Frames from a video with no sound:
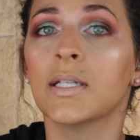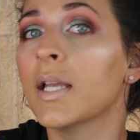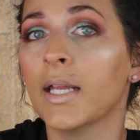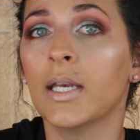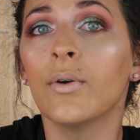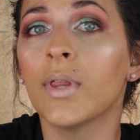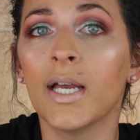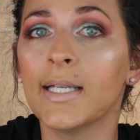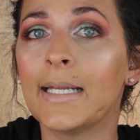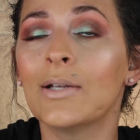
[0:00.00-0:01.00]
I'm not saying I
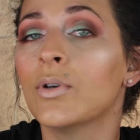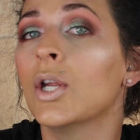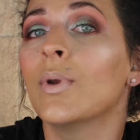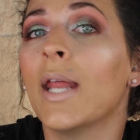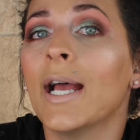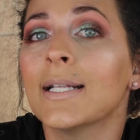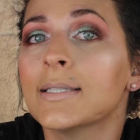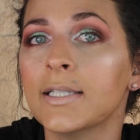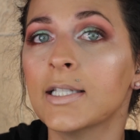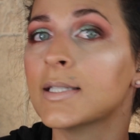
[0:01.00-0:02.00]
know that. I don't know
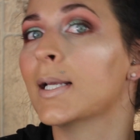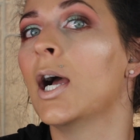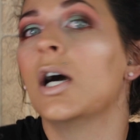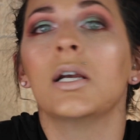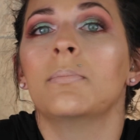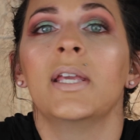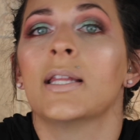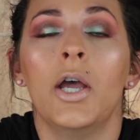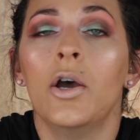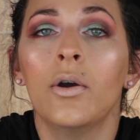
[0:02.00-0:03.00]
that. He doesn't call
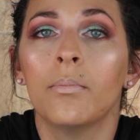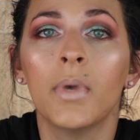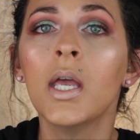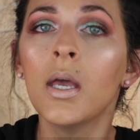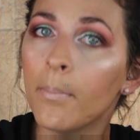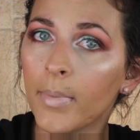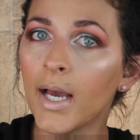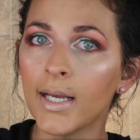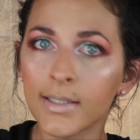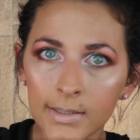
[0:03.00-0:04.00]
me at home,
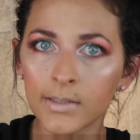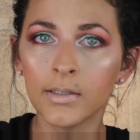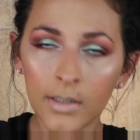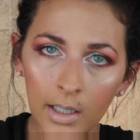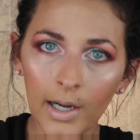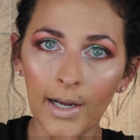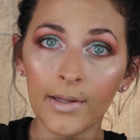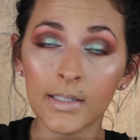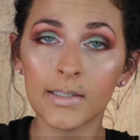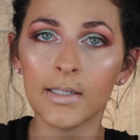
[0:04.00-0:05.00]
but
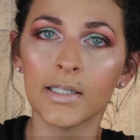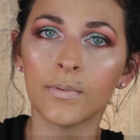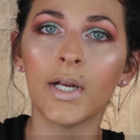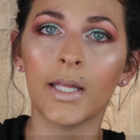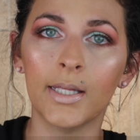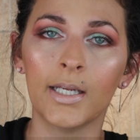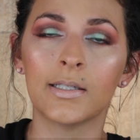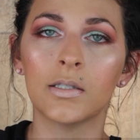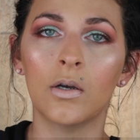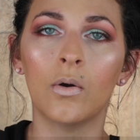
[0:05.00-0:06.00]
that's what I
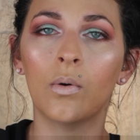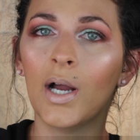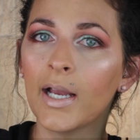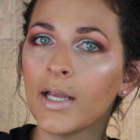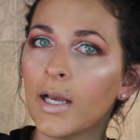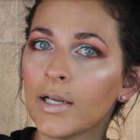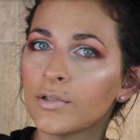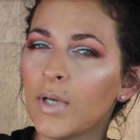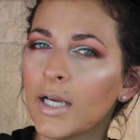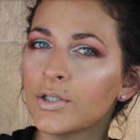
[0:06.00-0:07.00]
think. So
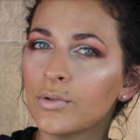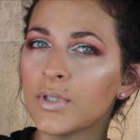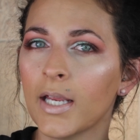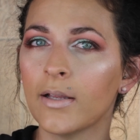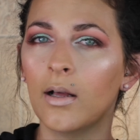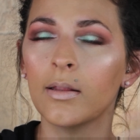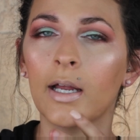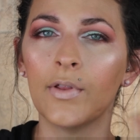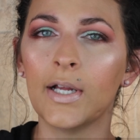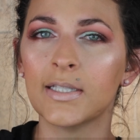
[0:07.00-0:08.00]
I do take
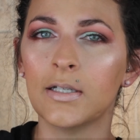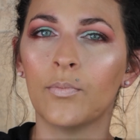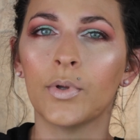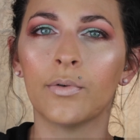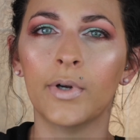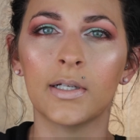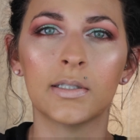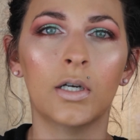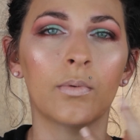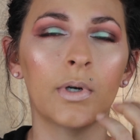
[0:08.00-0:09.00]
a lot of that stuff with a
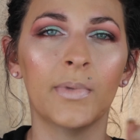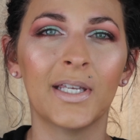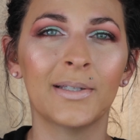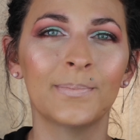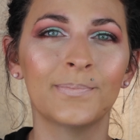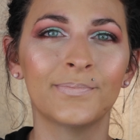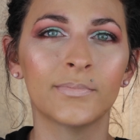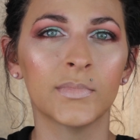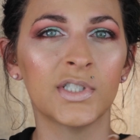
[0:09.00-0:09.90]
grain of salt, where I'm like,